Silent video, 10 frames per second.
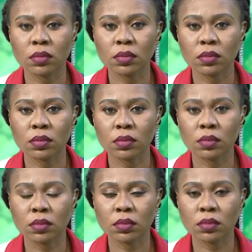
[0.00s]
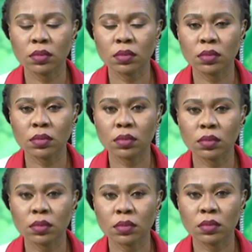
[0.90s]

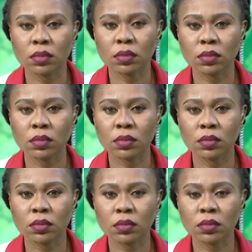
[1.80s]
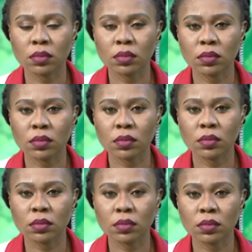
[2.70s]

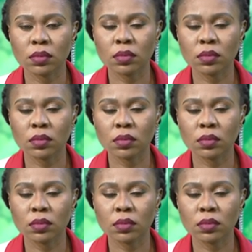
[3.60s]
(silent)